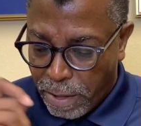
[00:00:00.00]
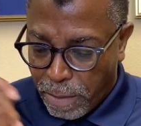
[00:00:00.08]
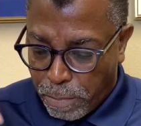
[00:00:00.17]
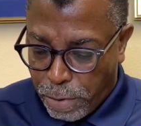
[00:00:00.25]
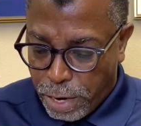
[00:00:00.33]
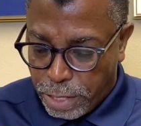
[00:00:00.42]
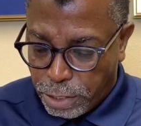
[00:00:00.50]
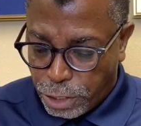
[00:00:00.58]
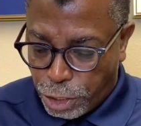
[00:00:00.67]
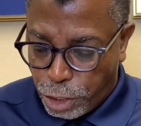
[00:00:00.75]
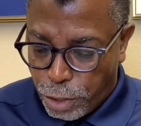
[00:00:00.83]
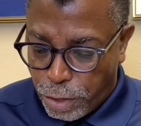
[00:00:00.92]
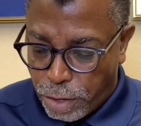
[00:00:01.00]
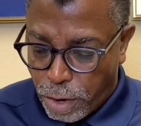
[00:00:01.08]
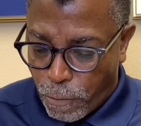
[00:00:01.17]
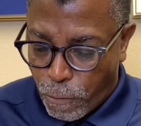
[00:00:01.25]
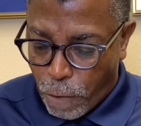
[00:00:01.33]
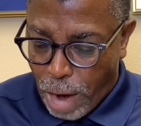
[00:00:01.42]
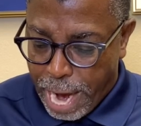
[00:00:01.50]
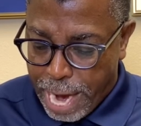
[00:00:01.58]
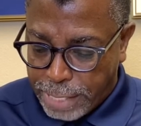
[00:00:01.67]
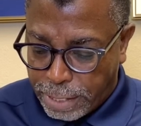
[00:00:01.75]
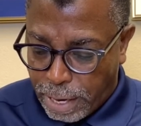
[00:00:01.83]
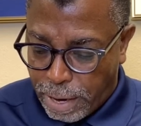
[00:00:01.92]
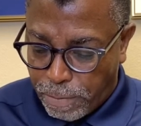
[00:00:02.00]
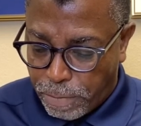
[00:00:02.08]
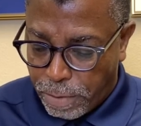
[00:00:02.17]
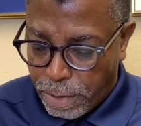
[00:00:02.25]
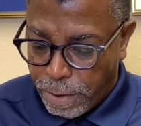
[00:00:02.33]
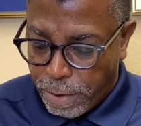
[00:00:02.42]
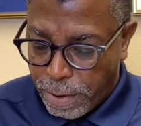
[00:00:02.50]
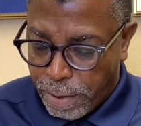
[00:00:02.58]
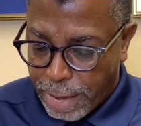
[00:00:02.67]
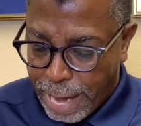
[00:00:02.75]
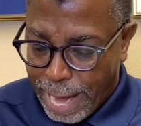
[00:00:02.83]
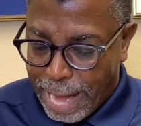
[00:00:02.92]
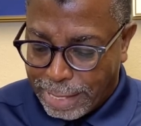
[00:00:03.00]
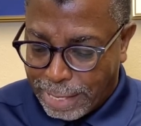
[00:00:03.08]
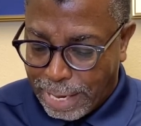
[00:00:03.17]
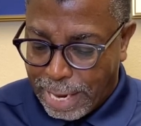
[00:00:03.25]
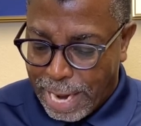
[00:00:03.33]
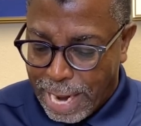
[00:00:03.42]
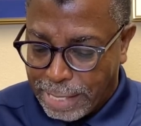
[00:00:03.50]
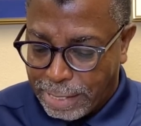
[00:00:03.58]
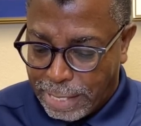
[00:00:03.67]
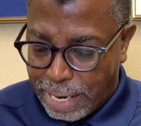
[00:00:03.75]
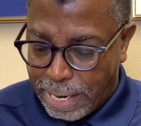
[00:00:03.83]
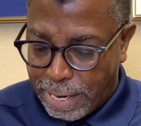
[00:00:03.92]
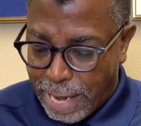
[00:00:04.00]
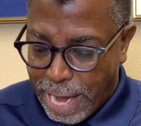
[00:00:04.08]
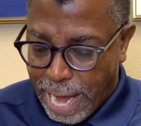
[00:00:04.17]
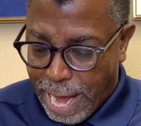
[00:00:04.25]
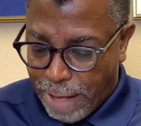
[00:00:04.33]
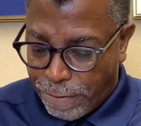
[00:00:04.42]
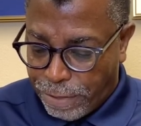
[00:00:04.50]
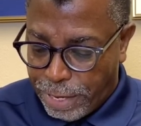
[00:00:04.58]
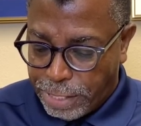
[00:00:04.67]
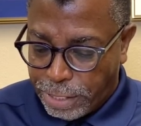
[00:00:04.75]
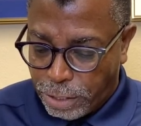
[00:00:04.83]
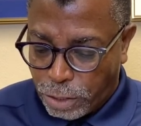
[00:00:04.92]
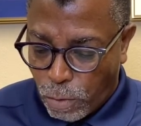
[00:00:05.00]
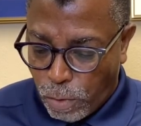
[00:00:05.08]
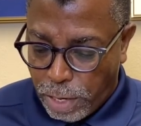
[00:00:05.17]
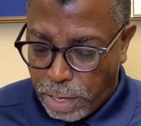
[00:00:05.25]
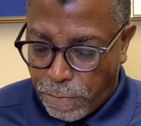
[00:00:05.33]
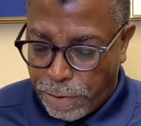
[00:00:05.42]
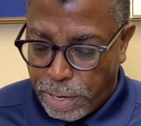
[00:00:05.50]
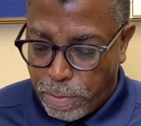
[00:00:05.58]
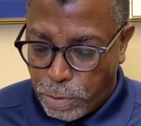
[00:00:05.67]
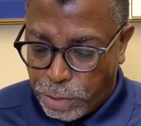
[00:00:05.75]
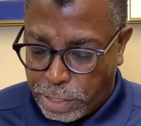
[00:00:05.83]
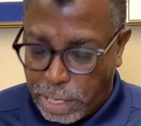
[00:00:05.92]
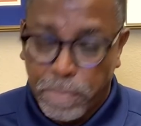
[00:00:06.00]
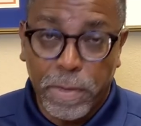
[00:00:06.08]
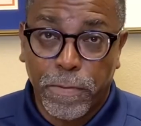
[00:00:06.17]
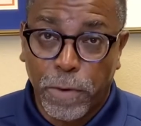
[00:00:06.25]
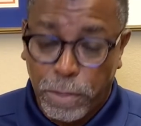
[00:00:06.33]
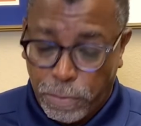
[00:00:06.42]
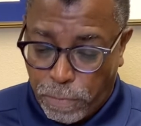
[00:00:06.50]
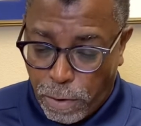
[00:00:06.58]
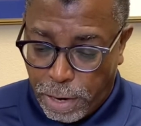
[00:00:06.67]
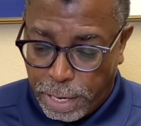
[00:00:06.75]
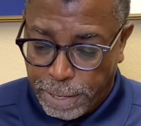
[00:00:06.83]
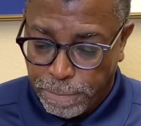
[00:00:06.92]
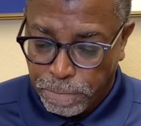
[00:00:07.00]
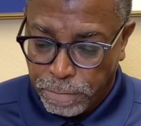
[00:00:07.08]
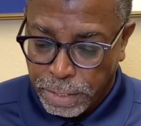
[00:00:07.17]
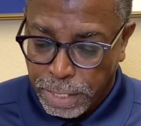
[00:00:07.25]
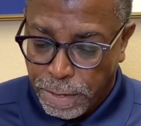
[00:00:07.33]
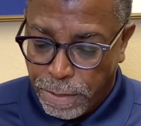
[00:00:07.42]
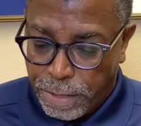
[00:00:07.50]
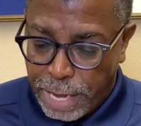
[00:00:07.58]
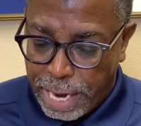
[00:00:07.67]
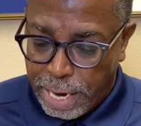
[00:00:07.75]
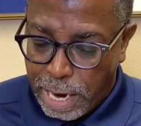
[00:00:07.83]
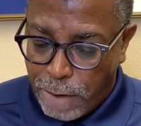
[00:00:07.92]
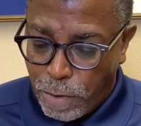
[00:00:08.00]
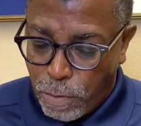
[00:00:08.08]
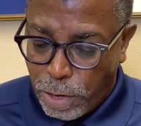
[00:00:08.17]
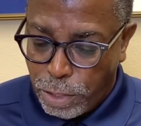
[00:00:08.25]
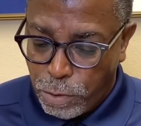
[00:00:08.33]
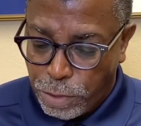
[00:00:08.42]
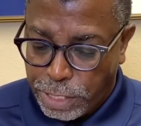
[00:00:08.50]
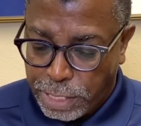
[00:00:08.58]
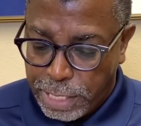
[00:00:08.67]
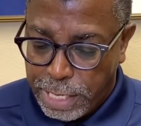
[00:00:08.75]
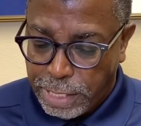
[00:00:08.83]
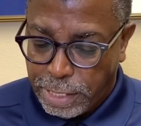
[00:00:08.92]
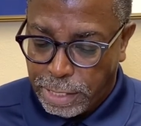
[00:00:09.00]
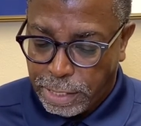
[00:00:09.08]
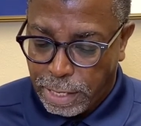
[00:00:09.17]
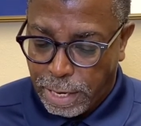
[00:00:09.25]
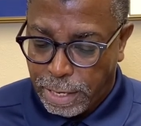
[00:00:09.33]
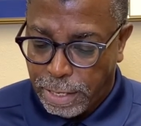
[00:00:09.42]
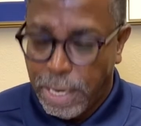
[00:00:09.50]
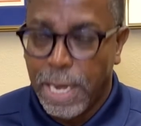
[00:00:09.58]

but should raise up at the last day. And this is the will of him who sent me. Verse 40, that everyone who sees the Son